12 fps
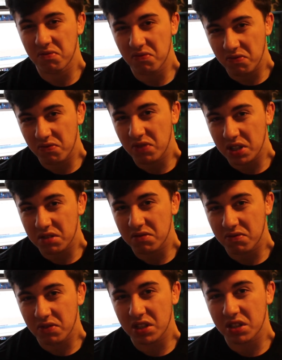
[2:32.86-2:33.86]

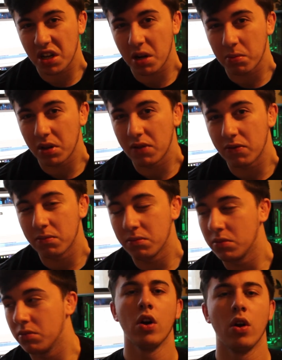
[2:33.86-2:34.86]
fix a couple of them.
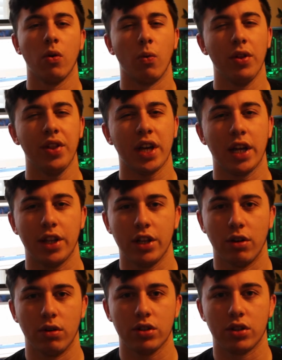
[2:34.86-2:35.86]
One thing I did
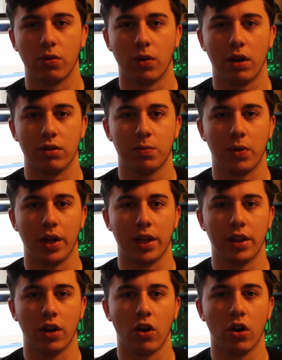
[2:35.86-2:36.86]
notice though when I was
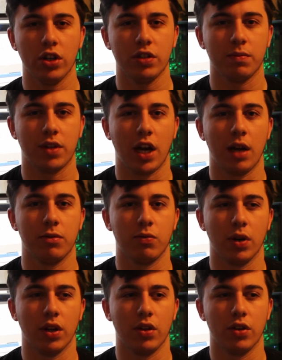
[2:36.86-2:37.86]
playing, there are some times
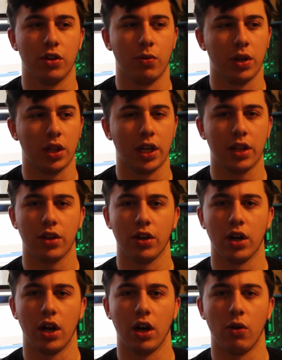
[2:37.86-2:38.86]
where they're doing like
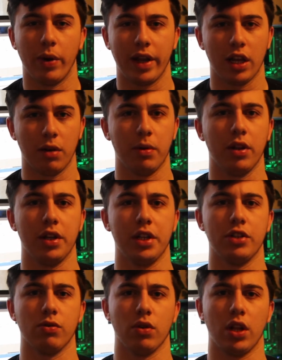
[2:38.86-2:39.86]
their awaken
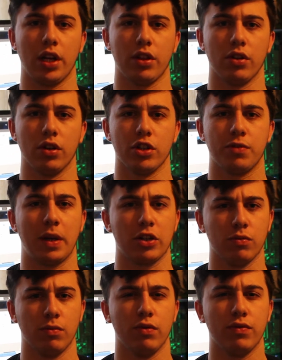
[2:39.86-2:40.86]
abilities or like their
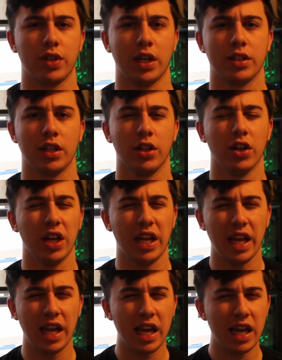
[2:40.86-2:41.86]
special movesets, and there
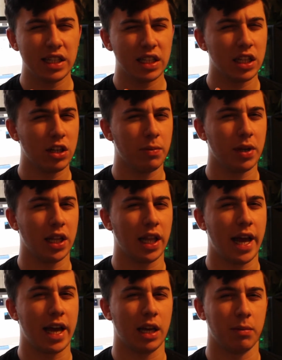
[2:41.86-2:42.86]
is a little bit of
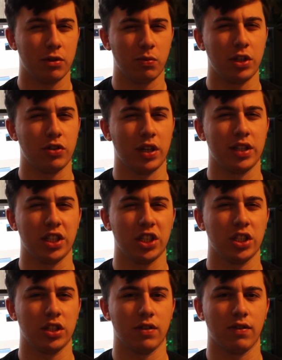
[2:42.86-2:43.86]
lag in between
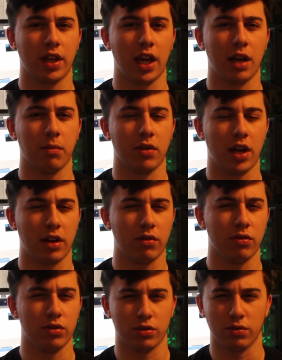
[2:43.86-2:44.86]
transitions of the camera
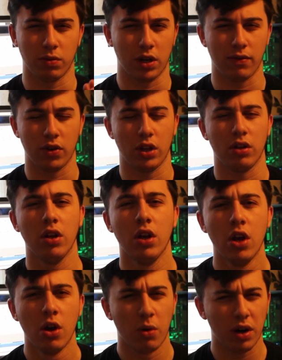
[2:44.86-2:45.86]
angles or
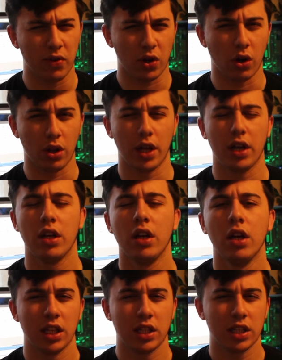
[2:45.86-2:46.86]
whatever you call that.
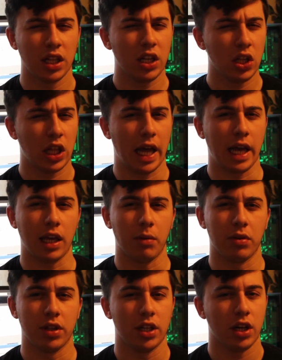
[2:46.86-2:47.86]
It's a little laggy,
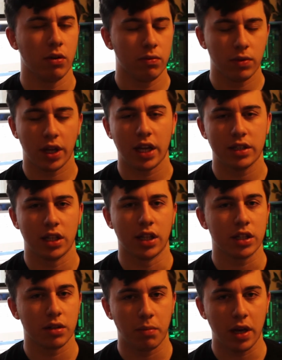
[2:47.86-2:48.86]
but you know, like I said,
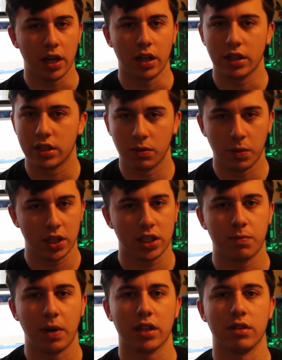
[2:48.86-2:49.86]
that's the beta. That's to be
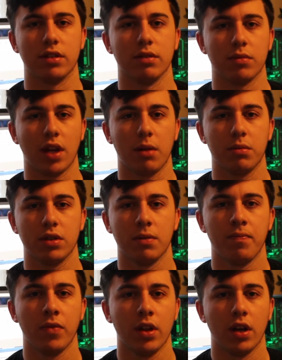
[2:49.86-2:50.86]
expected sometimes.
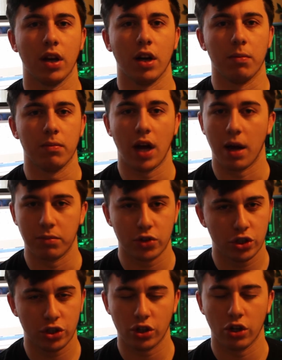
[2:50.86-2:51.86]
I'm
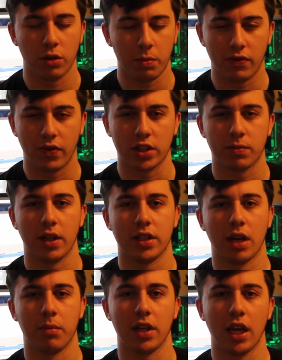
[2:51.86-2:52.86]
sure it'll be fixed by the
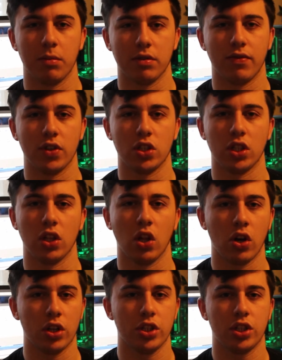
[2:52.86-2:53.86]
time the game's officially
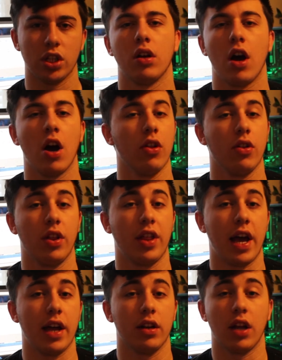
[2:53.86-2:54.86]
launched. Other than
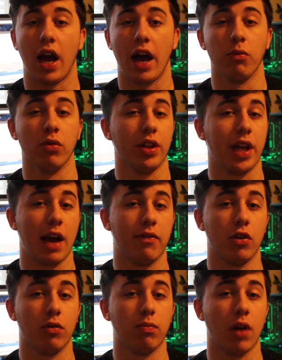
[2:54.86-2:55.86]
that, I really have
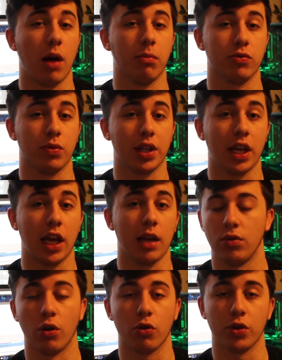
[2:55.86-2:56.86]
no problems with the
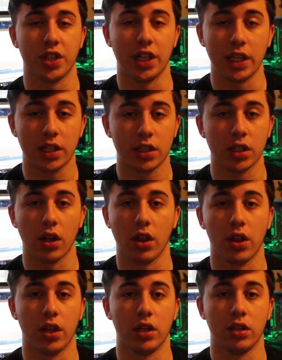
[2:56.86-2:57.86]
game. No critiques
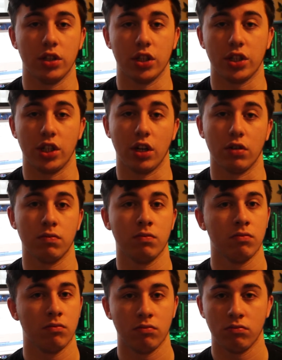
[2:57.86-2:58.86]
other than just, you know,
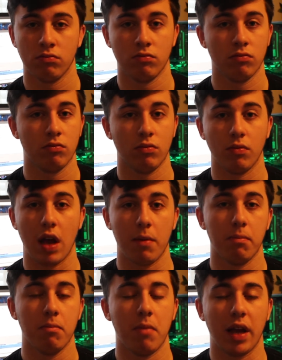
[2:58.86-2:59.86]

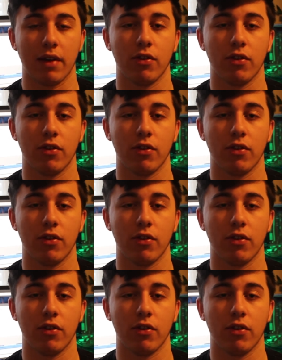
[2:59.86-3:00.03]
make